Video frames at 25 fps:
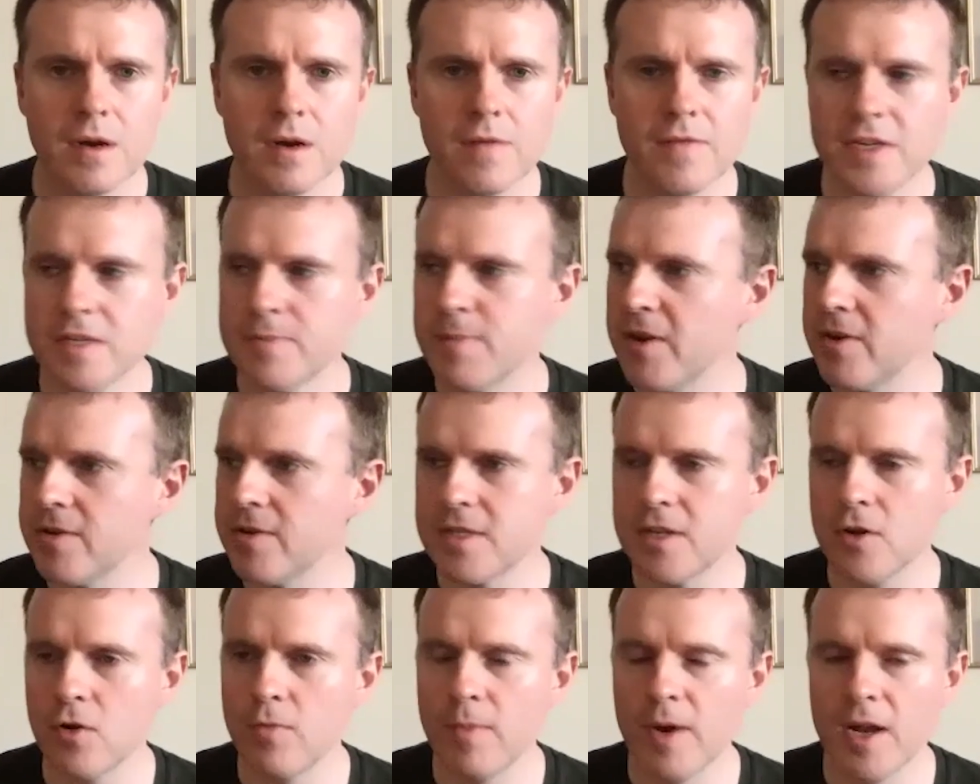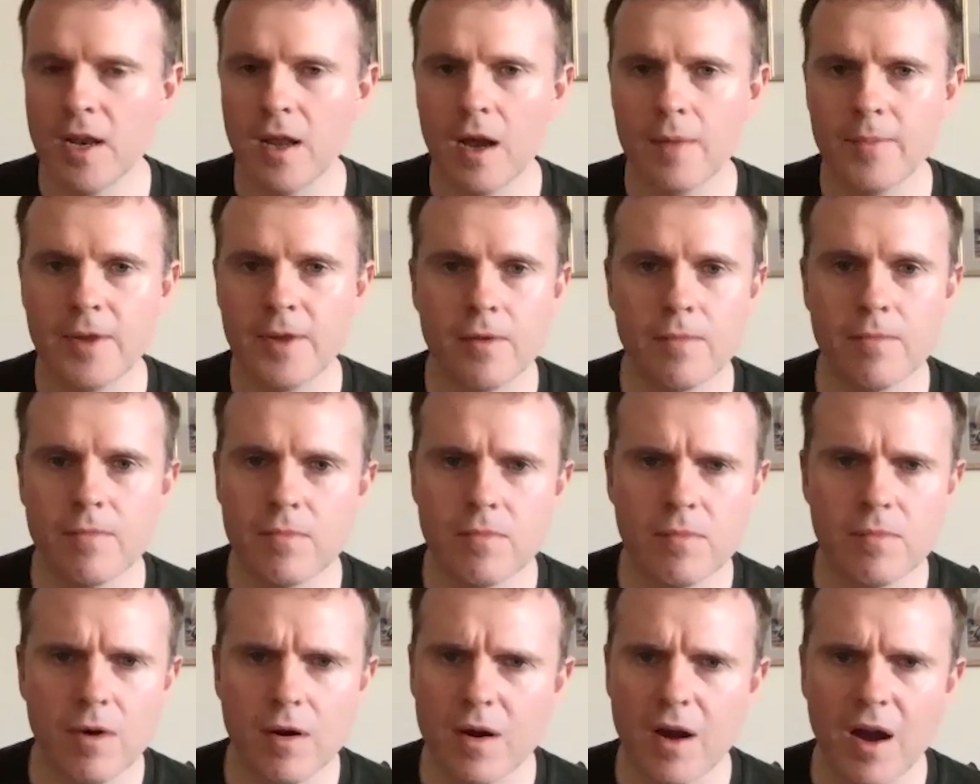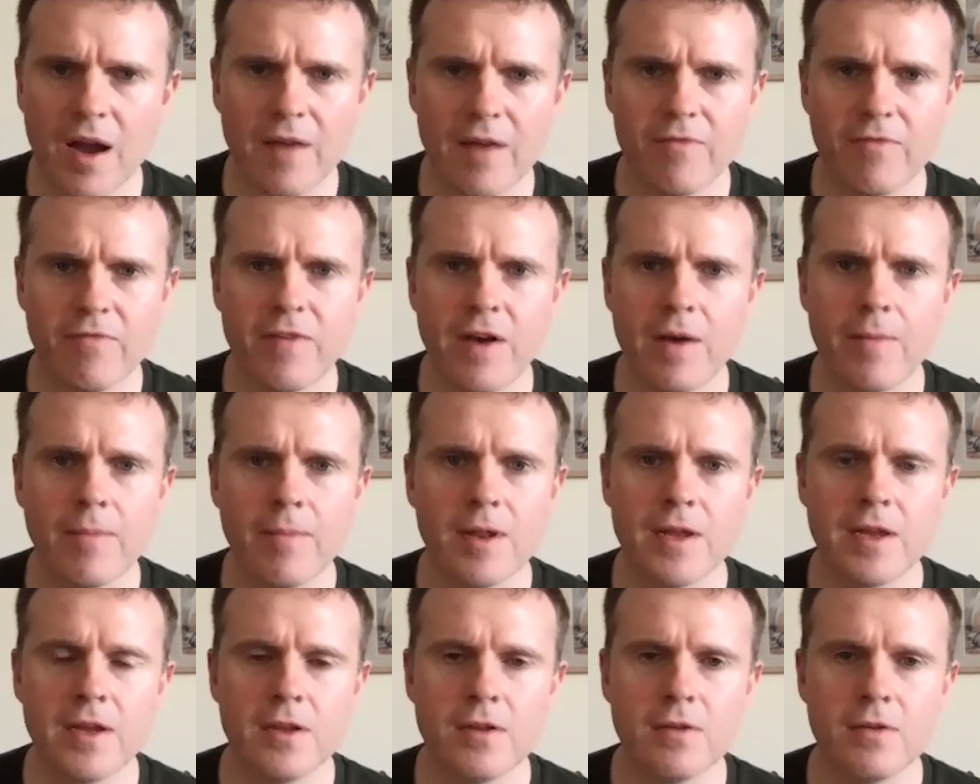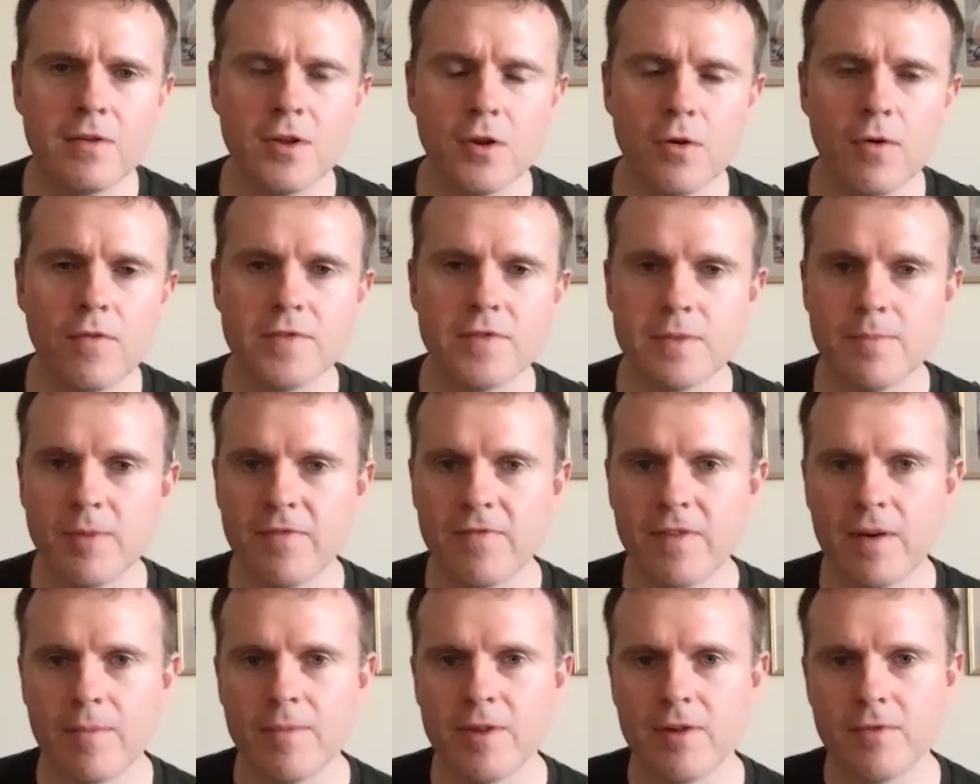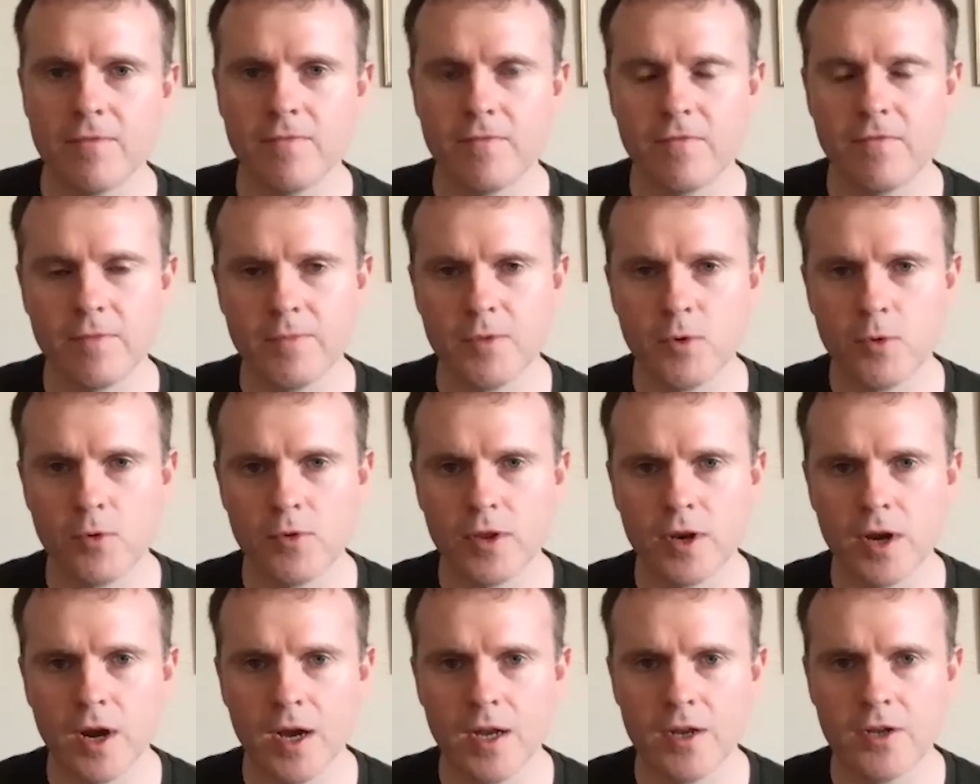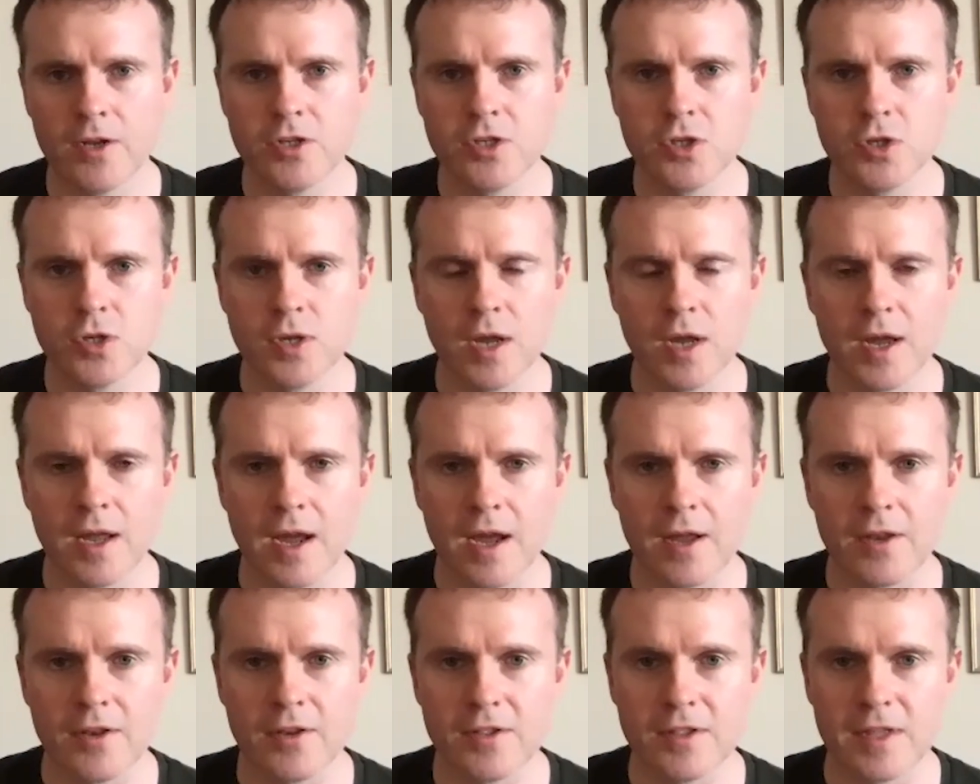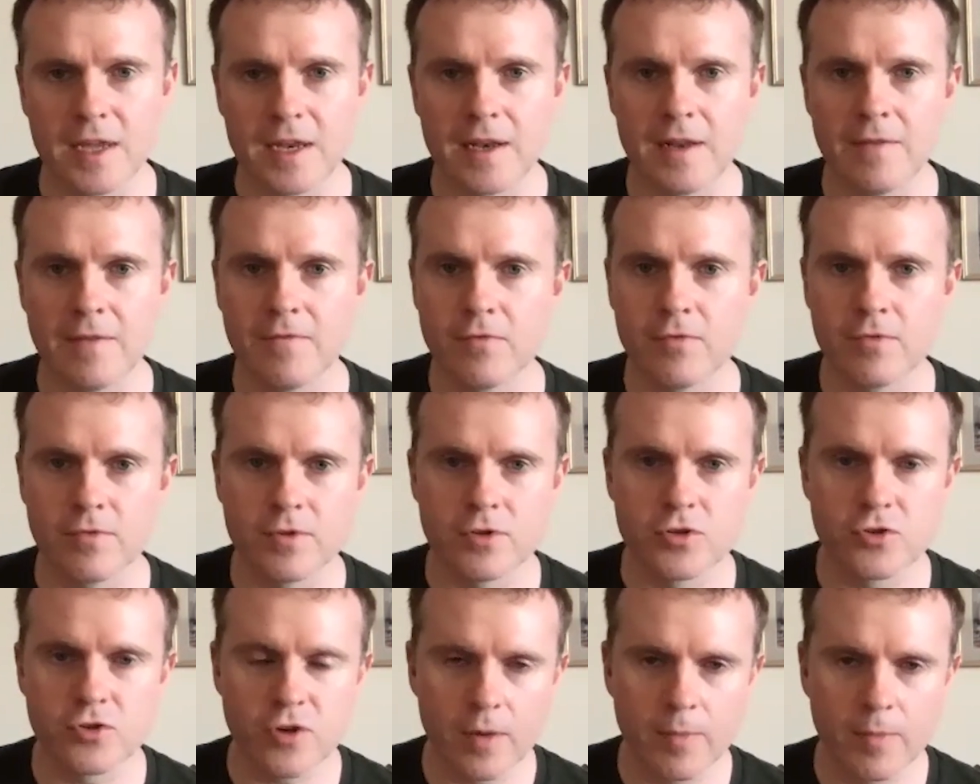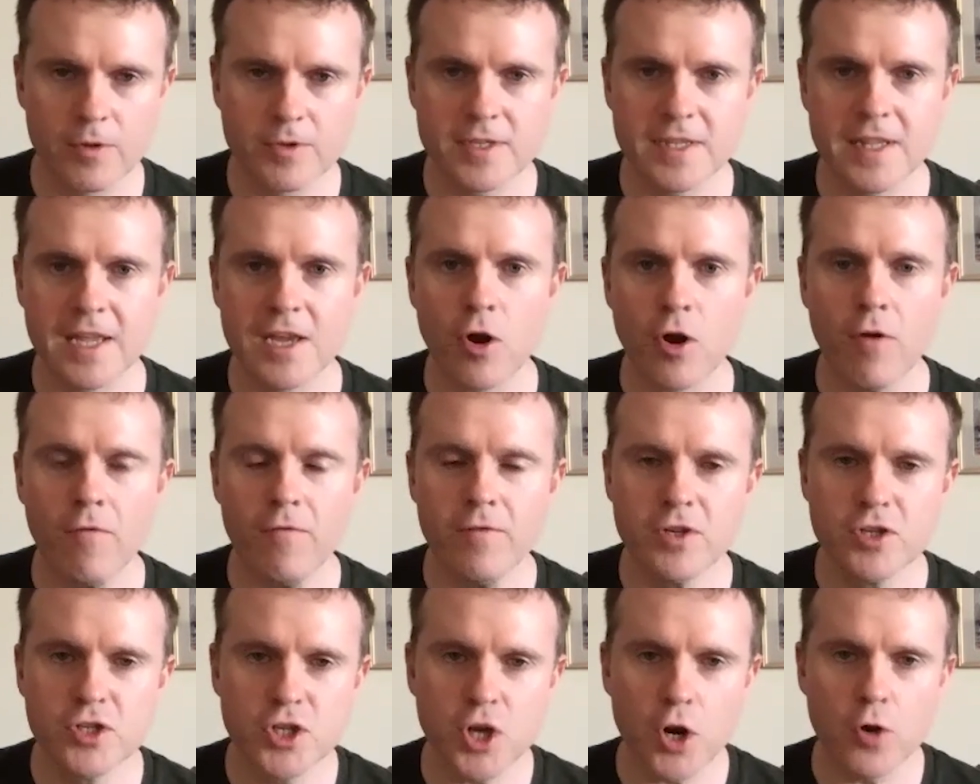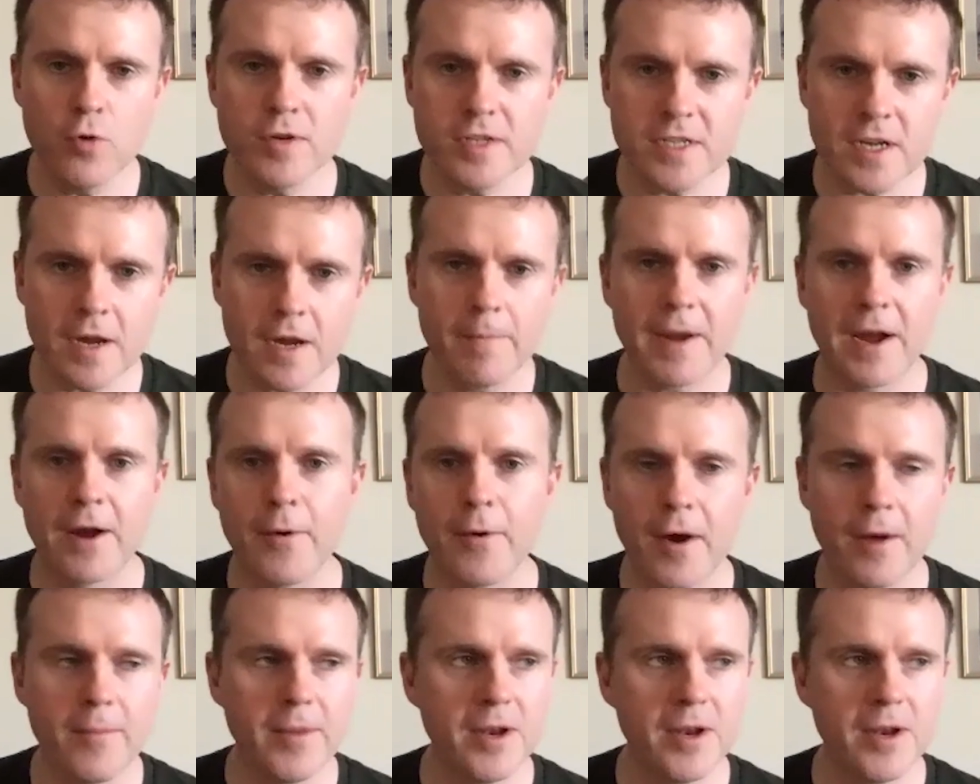I've experienced it all my life. I mean, I have family, and you know, obviously my family are from Northern Ireland, and they lived through the troubles, and they often joked about.